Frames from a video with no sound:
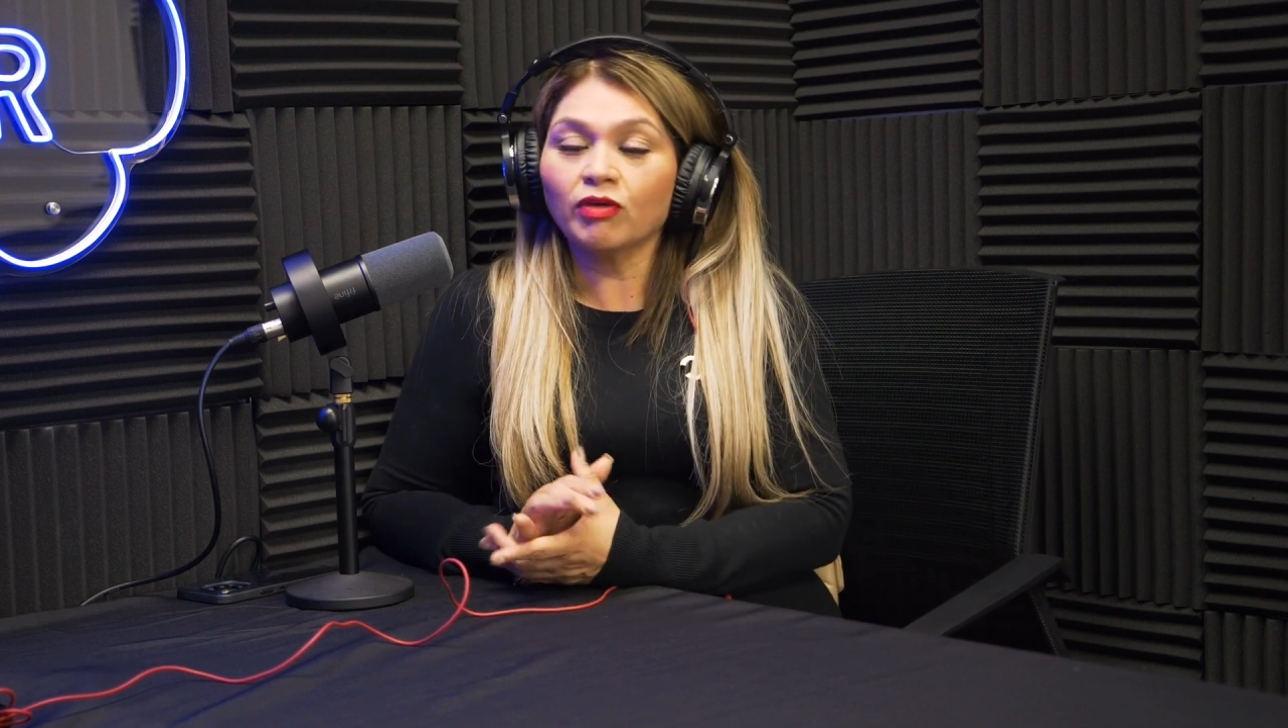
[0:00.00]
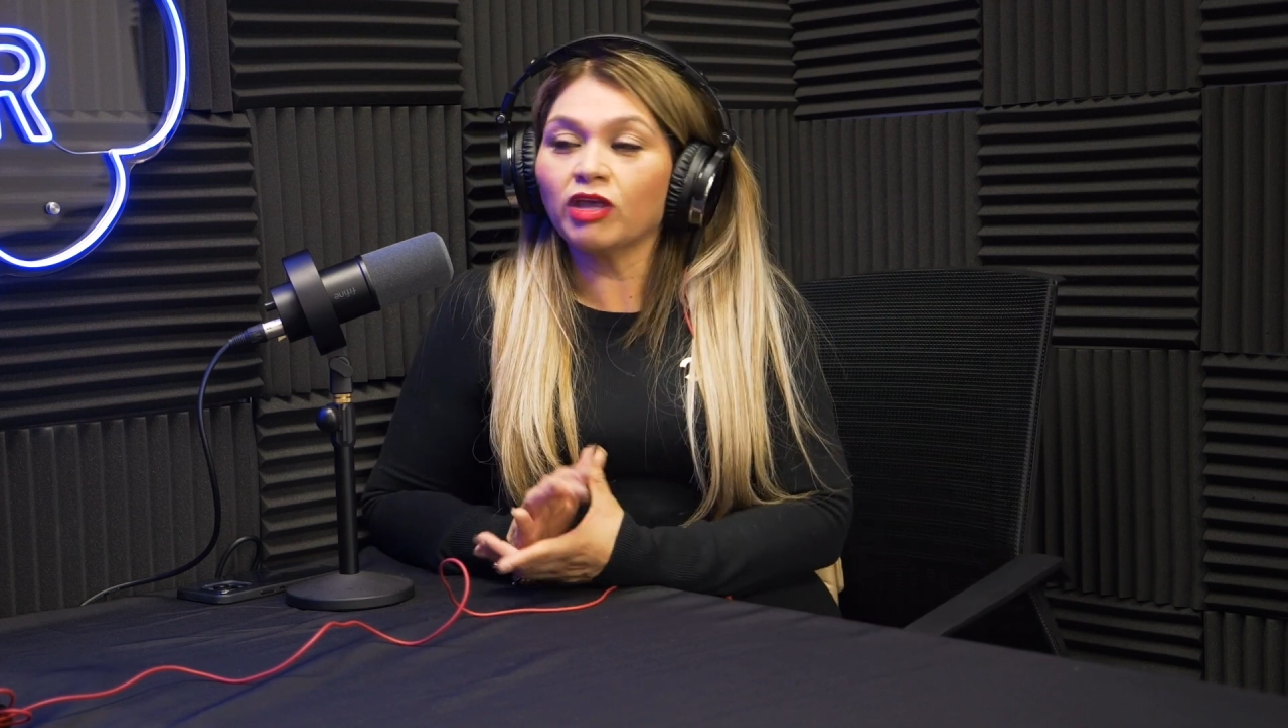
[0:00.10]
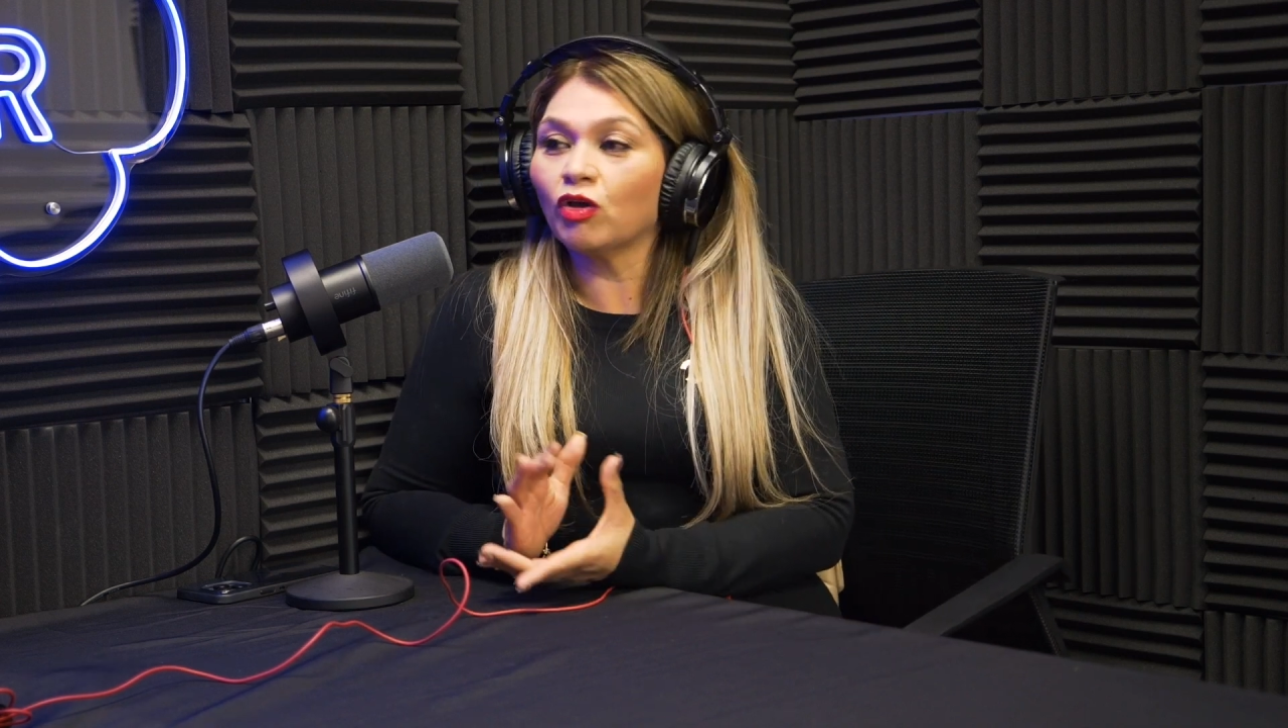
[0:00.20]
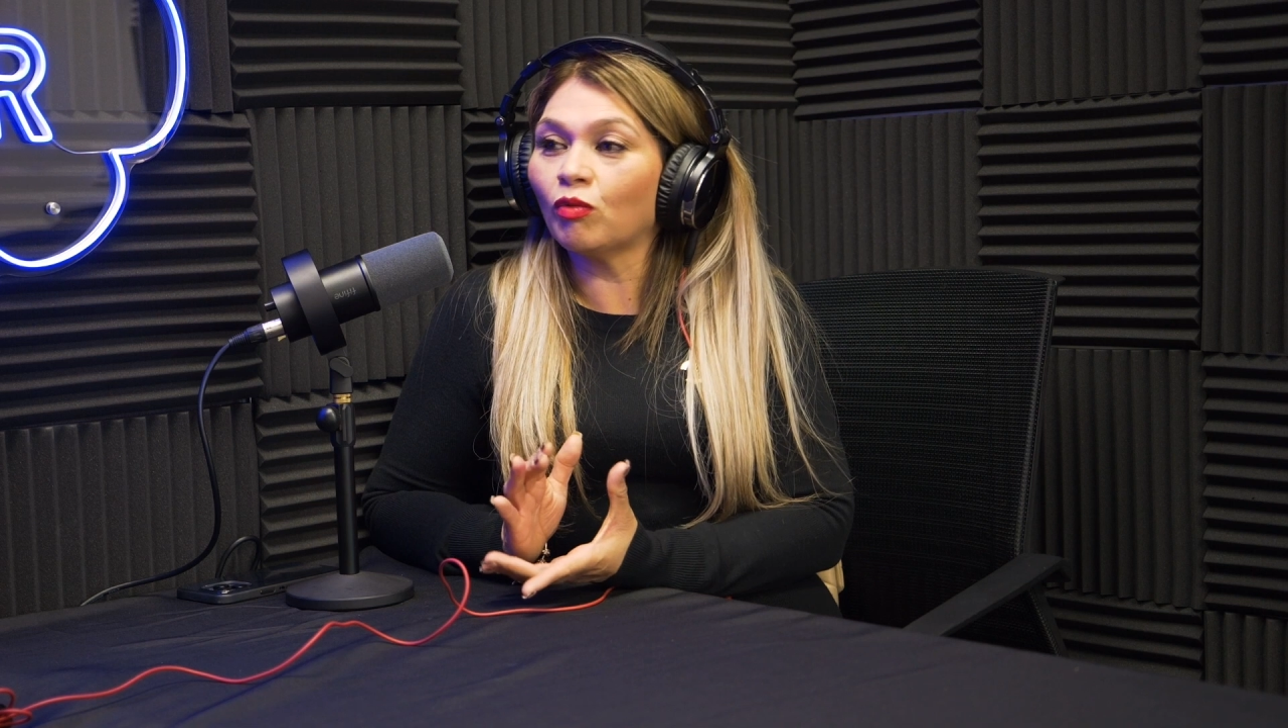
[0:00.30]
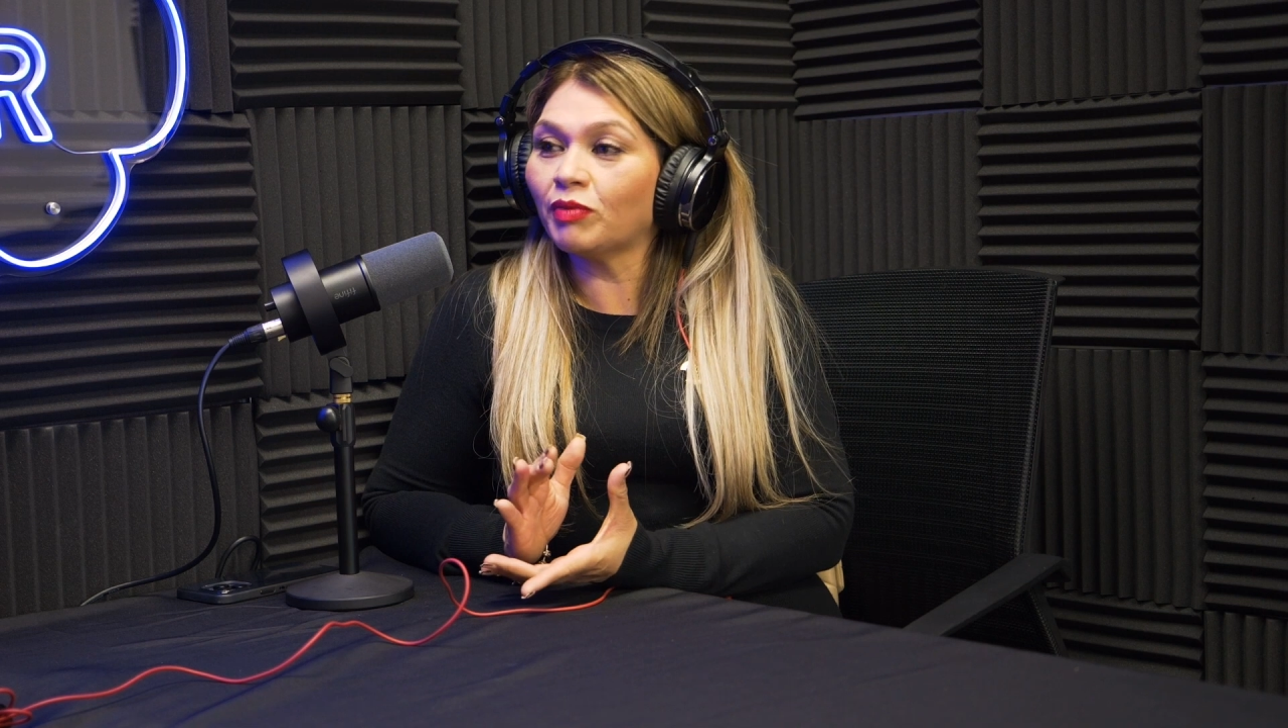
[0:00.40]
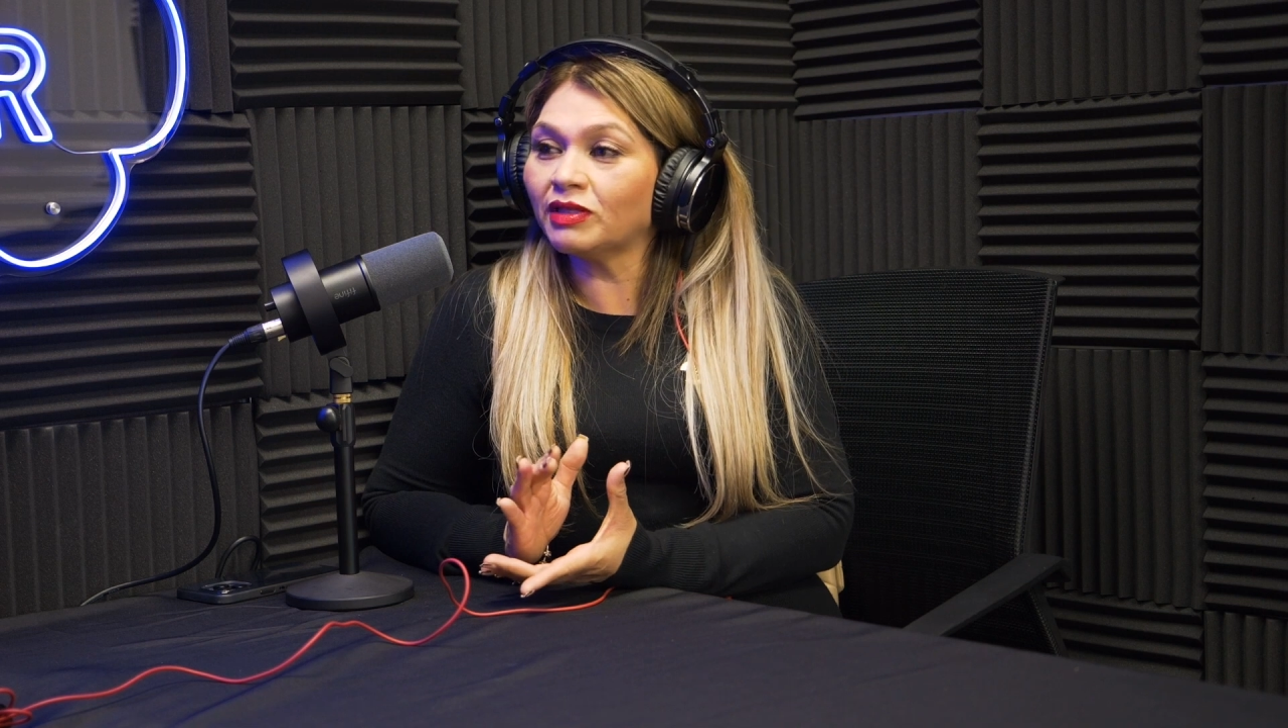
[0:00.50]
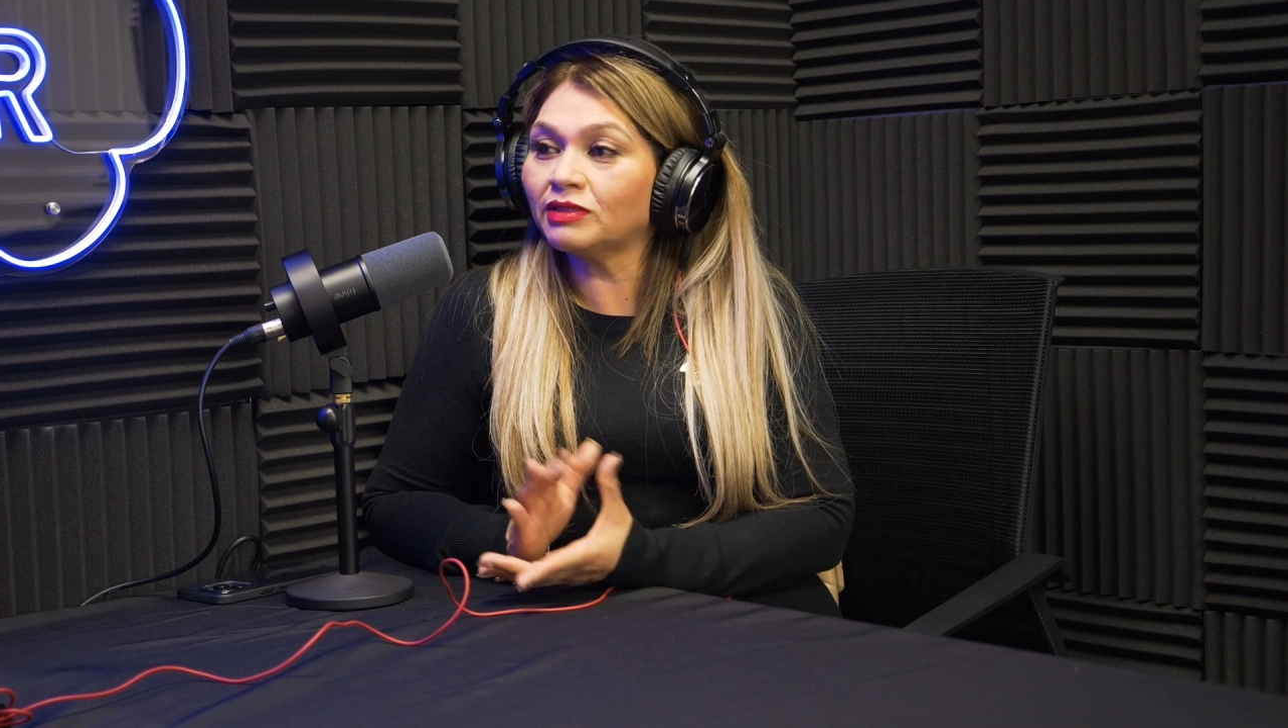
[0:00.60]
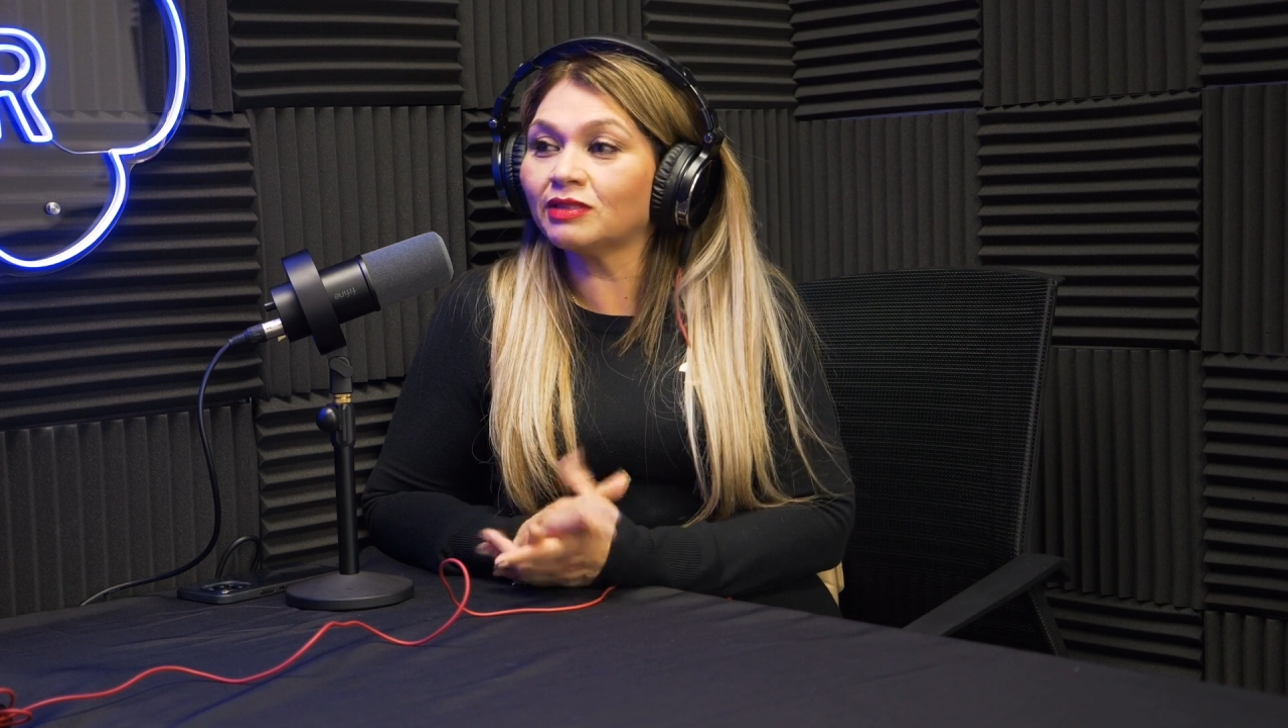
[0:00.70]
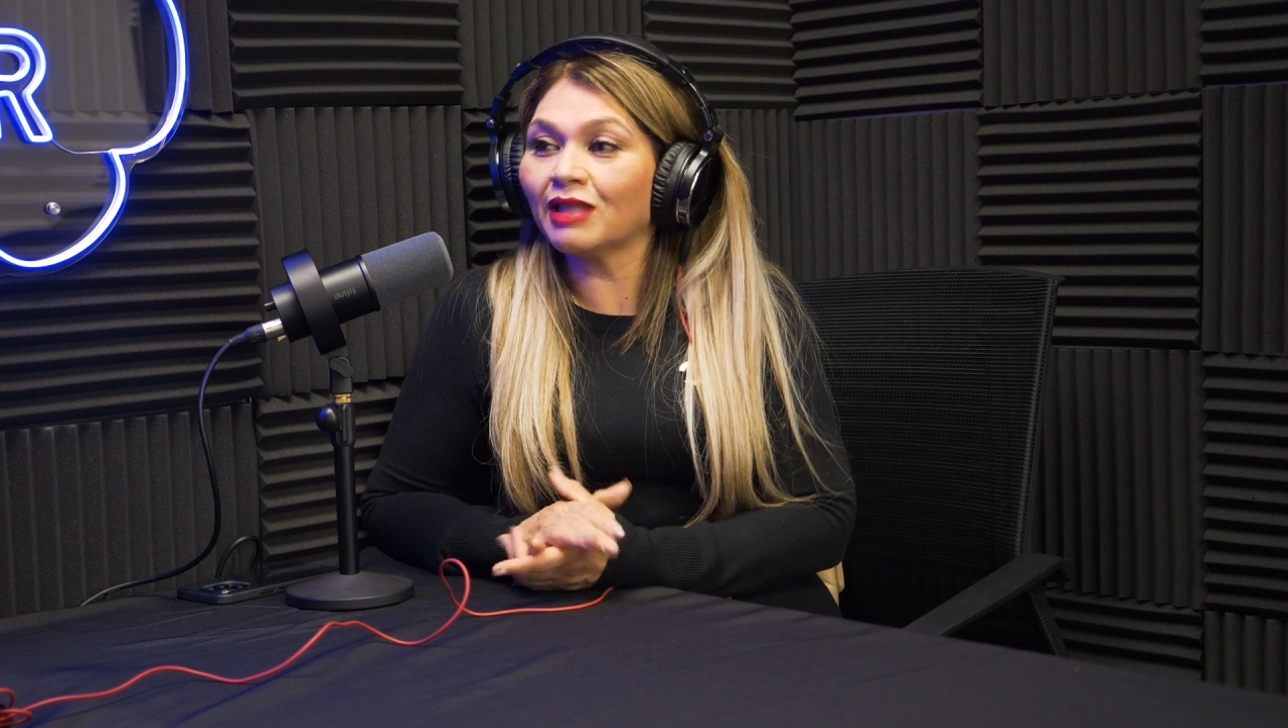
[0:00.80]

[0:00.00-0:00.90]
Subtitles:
he opens